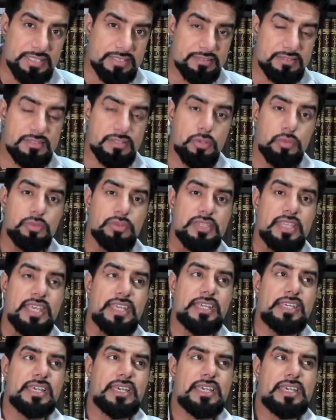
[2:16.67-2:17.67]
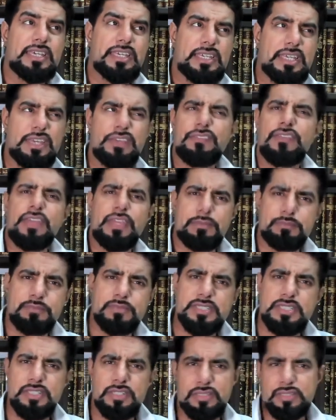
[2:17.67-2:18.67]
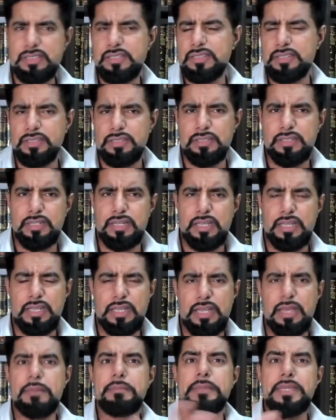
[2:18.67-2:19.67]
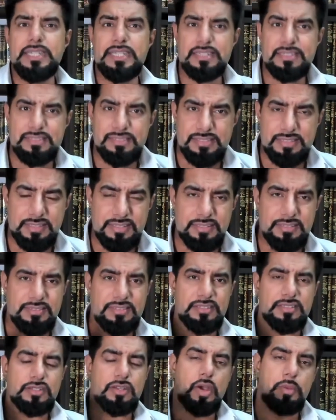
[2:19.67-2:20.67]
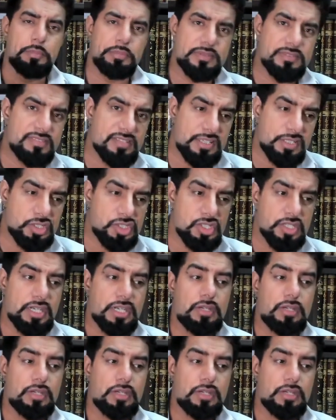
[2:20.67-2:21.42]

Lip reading: And so they give him certain amenities and compensation.